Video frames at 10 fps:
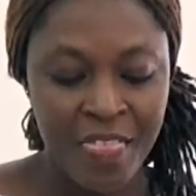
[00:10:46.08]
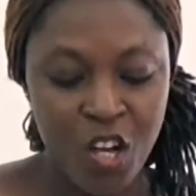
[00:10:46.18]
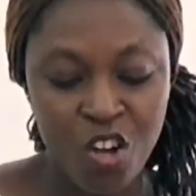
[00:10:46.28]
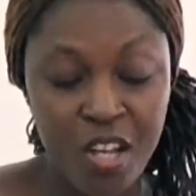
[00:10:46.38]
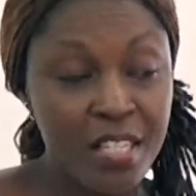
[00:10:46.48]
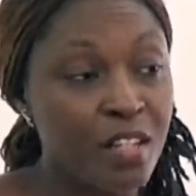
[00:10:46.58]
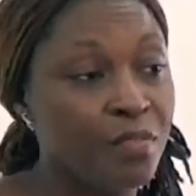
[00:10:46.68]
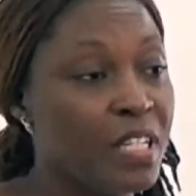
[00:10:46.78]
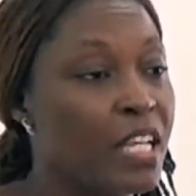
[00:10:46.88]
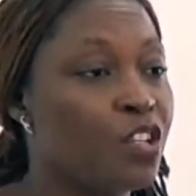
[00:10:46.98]
The cost of
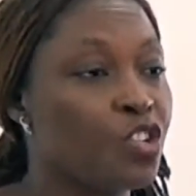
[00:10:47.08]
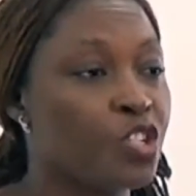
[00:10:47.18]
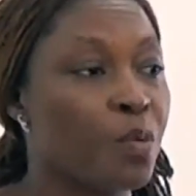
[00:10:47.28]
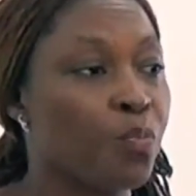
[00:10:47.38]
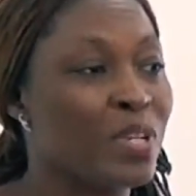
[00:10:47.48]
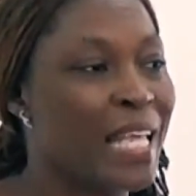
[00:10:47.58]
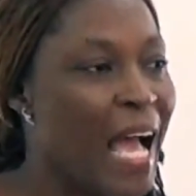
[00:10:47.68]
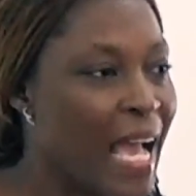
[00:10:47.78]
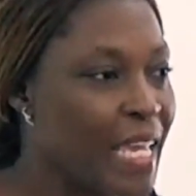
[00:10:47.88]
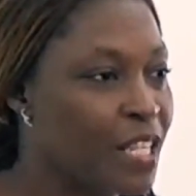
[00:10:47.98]
indentureship was
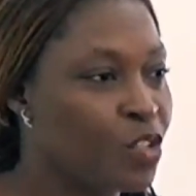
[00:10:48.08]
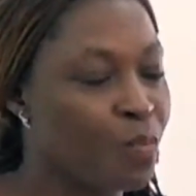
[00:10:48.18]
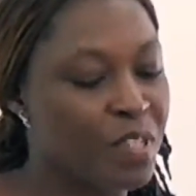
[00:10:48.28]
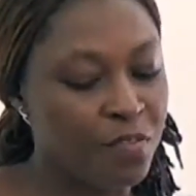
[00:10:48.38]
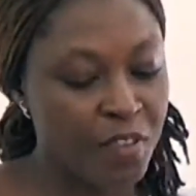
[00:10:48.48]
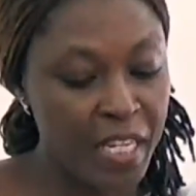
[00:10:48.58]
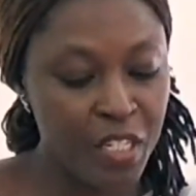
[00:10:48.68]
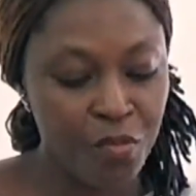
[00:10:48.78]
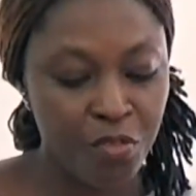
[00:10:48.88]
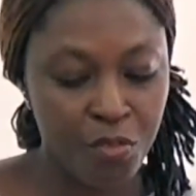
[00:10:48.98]
high in terms of
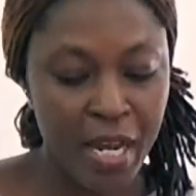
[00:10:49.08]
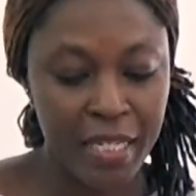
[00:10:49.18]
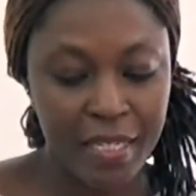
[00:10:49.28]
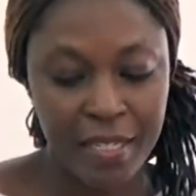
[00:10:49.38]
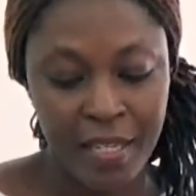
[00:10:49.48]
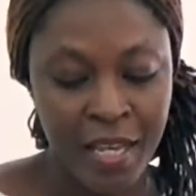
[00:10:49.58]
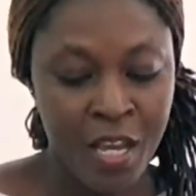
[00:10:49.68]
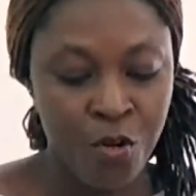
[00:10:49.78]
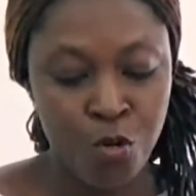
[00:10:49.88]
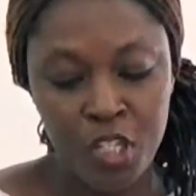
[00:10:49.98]
fighting for rights.
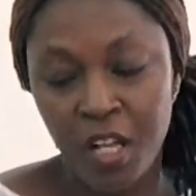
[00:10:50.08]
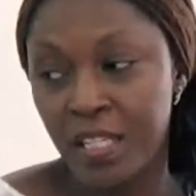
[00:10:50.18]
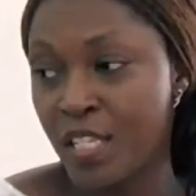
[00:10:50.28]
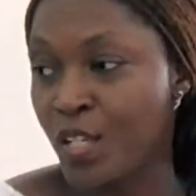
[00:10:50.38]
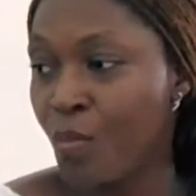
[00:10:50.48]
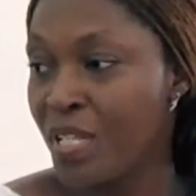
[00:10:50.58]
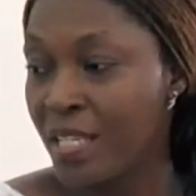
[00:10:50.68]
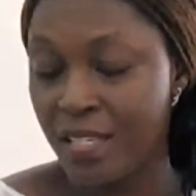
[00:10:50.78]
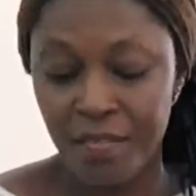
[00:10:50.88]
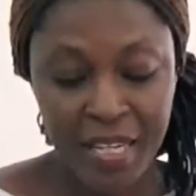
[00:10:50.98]
There was all
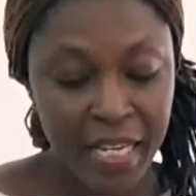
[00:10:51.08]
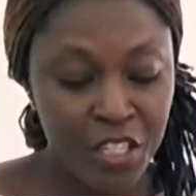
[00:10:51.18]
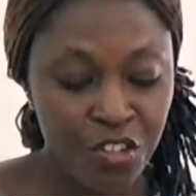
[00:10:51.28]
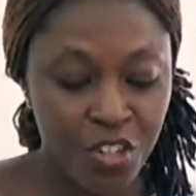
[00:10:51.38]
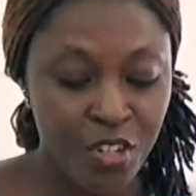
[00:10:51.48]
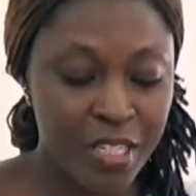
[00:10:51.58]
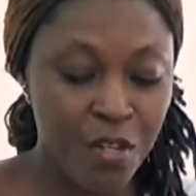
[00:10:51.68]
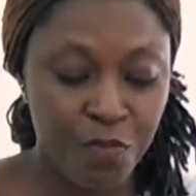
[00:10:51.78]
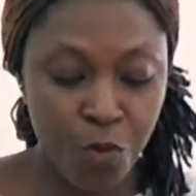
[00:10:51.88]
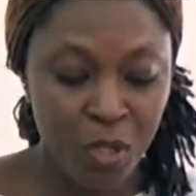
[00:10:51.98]
disturbances in 1913,
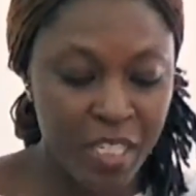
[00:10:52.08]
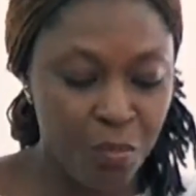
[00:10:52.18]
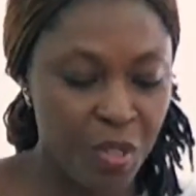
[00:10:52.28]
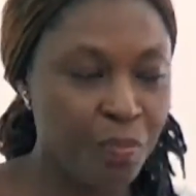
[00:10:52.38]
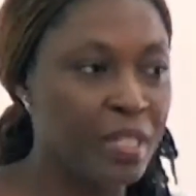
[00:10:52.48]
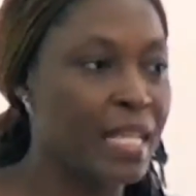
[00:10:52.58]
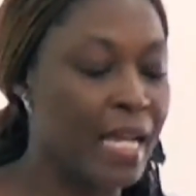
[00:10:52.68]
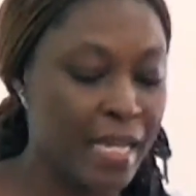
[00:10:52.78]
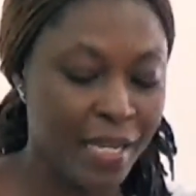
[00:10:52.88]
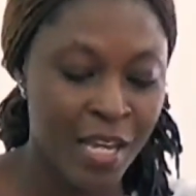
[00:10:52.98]
14 people
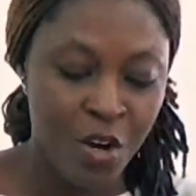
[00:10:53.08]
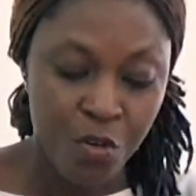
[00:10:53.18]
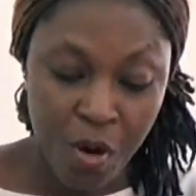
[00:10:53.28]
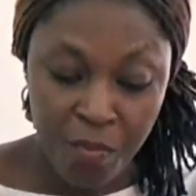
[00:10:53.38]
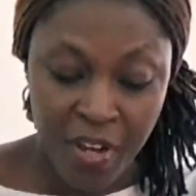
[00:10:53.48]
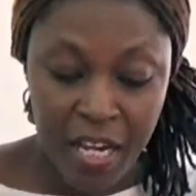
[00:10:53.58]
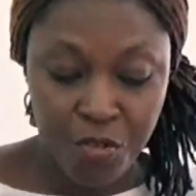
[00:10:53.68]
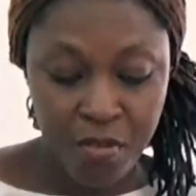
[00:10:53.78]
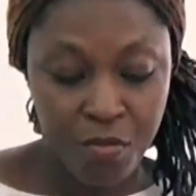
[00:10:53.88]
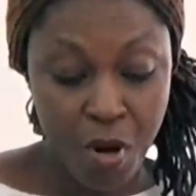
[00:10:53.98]
died.
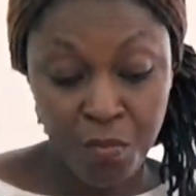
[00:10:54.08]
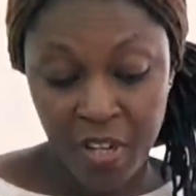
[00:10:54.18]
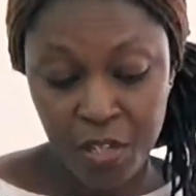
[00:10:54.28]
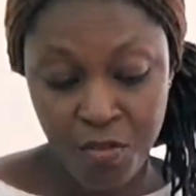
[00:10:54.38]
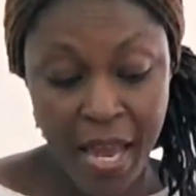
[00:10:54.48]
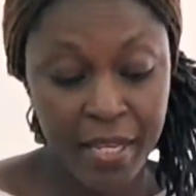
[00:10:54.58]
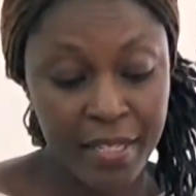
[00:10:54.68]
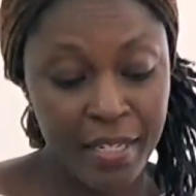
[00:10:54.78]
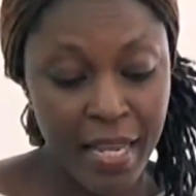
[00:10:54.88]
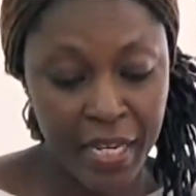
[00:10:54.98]
Rumvelt
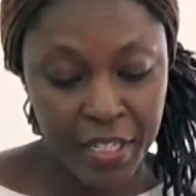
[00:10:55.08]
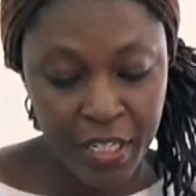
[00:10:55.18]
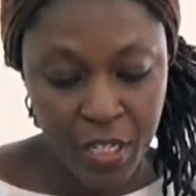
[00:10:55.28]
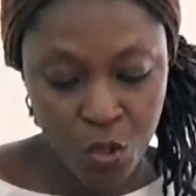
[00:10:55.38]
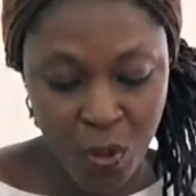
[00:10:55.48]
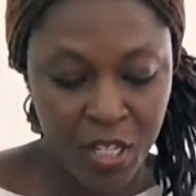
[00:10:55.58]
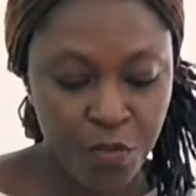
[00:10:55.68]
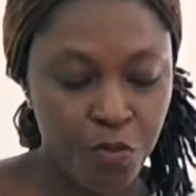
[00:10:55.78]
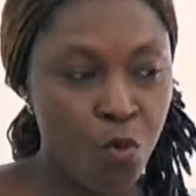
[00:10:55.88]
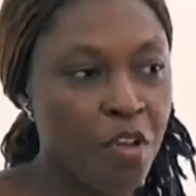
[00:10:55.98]
riots in
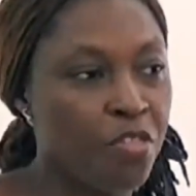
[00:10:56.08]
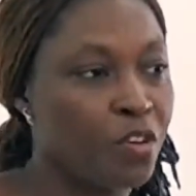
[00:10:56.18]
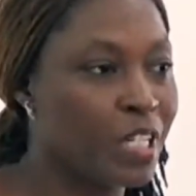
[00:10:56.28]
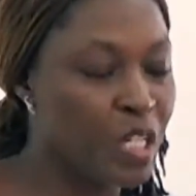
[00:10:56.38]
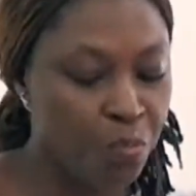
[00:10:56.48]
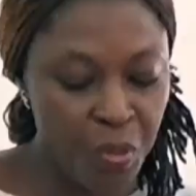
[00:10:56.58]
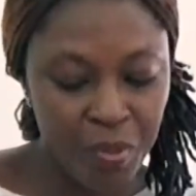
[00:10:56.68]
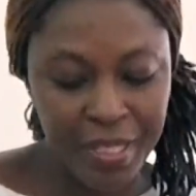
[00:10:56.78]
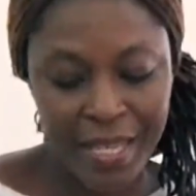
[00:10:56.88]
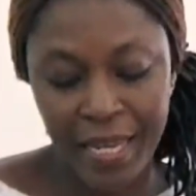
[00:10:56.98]
1924, 13
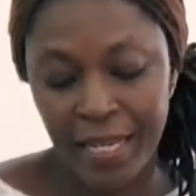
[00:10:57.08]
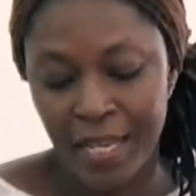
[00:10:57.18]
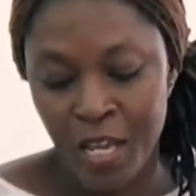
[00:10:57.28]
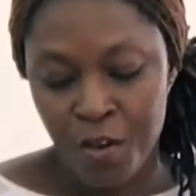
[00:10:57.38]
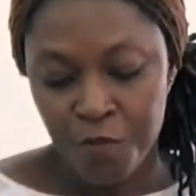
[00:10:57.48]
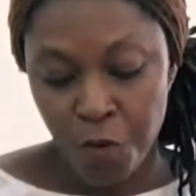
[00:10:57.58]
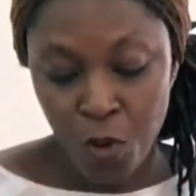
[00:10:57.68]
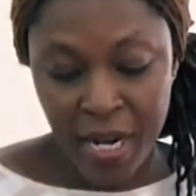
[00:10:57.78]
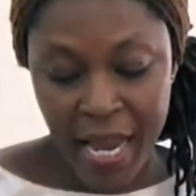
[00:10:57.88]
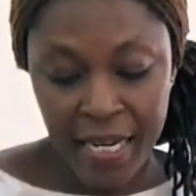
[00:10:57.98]
people died.
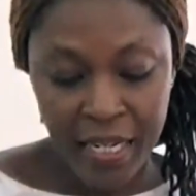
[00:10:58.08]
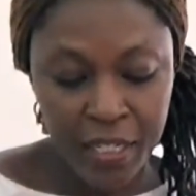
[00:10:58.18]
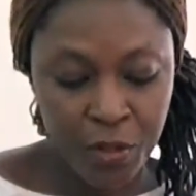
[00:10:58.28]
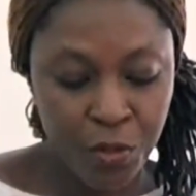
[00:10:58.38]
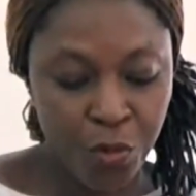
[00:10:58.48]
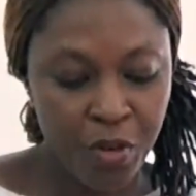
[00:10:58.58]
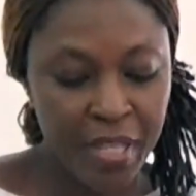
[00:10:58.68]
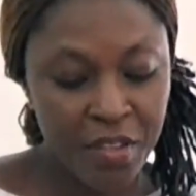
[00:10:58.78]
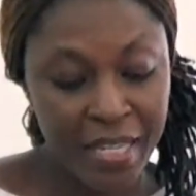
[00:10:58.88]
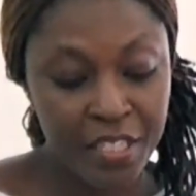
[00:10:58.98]
4 died in Leonora
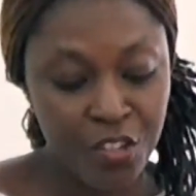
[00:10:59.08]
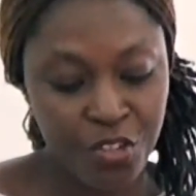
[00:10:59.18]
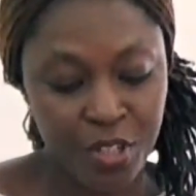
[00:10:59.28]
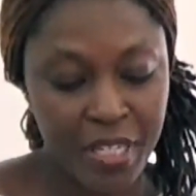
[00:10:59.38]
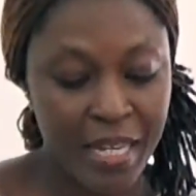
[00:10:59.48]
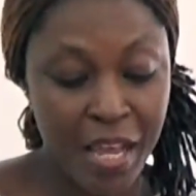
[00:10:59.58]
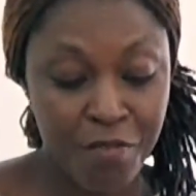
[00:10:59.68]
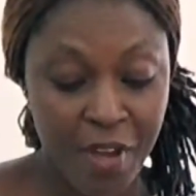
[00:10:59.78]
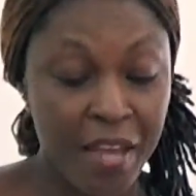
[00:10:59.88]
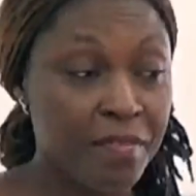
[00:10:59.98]
in 1939,
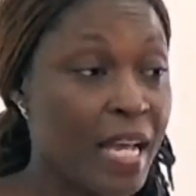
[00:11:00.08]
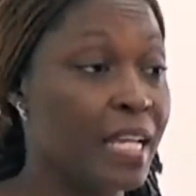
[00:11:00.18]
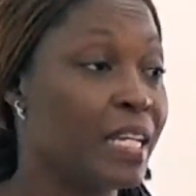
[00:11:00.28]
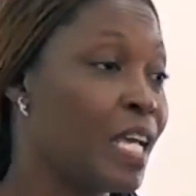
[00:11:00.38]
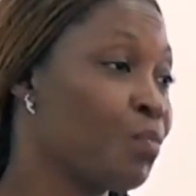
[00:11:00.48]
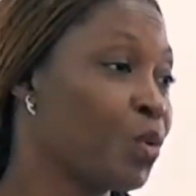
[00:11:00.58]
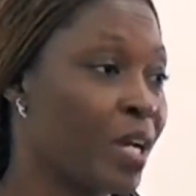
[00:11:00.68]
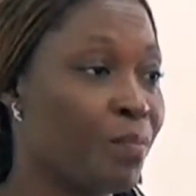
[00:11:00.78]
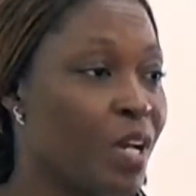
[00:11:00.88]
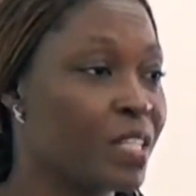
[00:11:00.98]
5 died in Edmore,
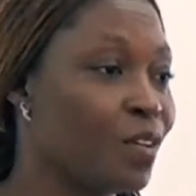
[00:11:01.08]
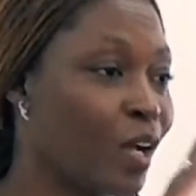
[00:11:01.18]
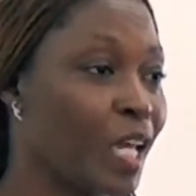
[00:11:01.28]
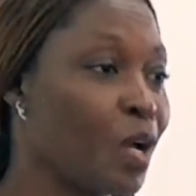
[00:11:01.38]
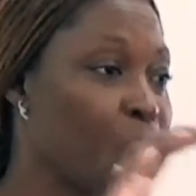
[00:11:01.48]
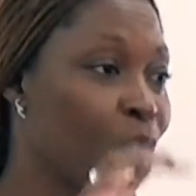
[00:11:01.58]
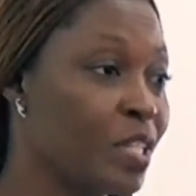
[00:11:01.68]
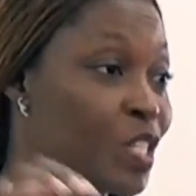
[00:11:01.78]
and I'm not talking about the